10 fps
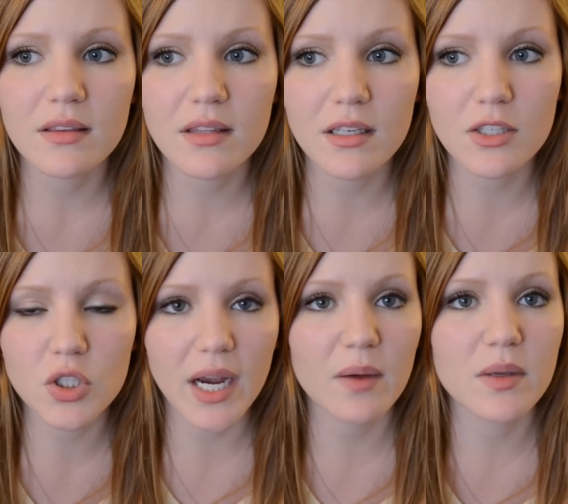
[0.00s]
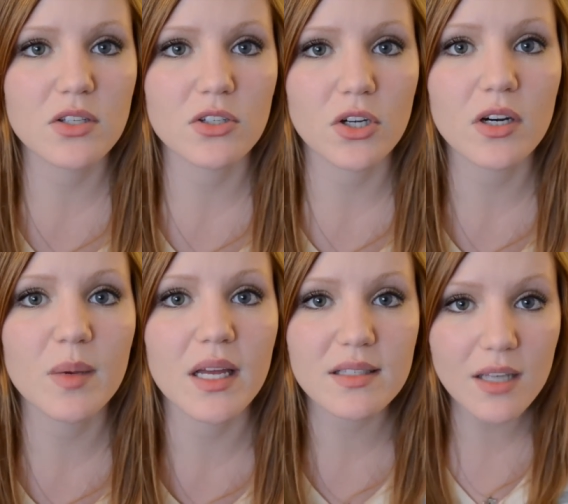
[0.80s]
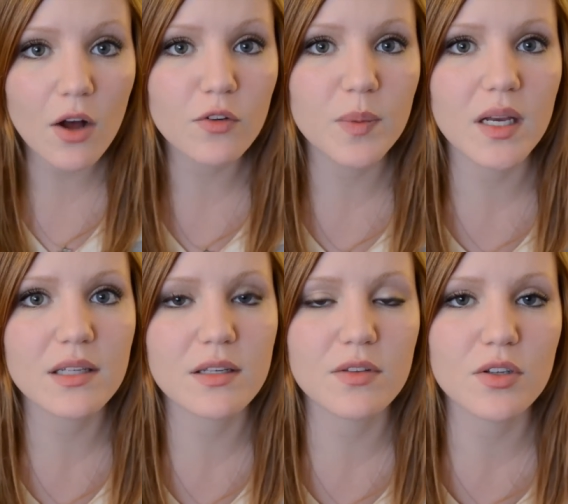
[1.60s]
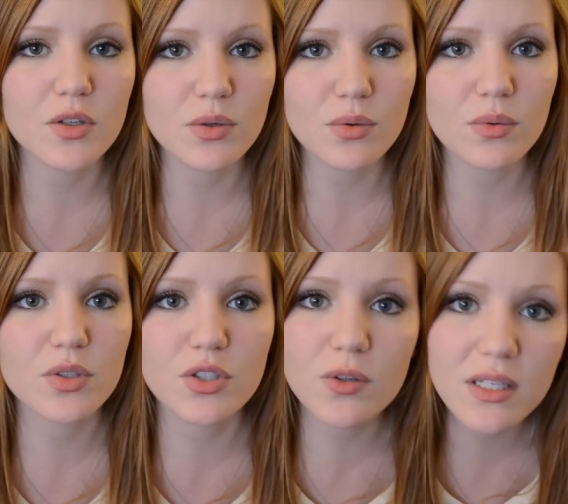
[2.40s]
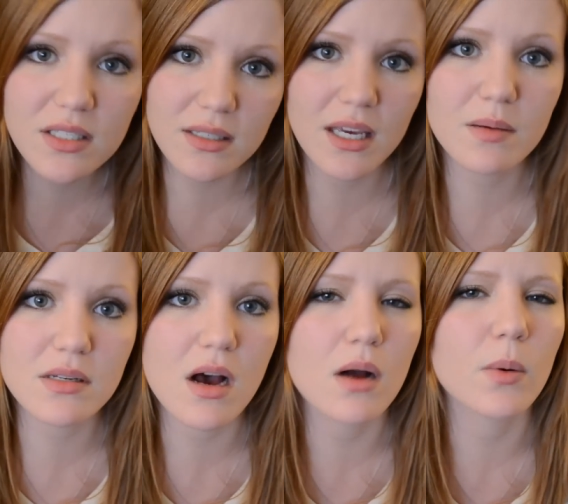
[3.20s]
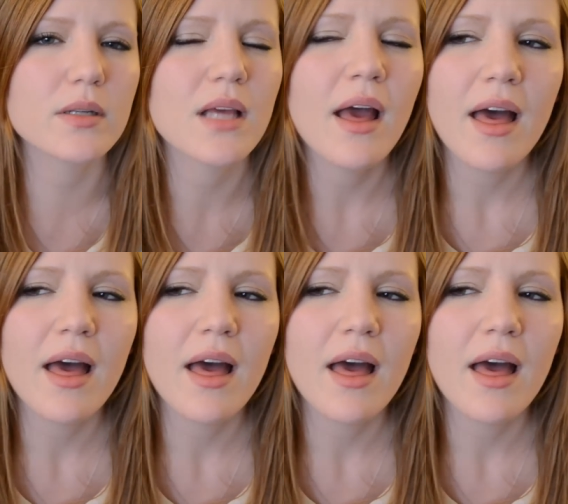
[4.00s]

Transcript: the Triwizard Tournament itself because of the new students that came into Hogwarts.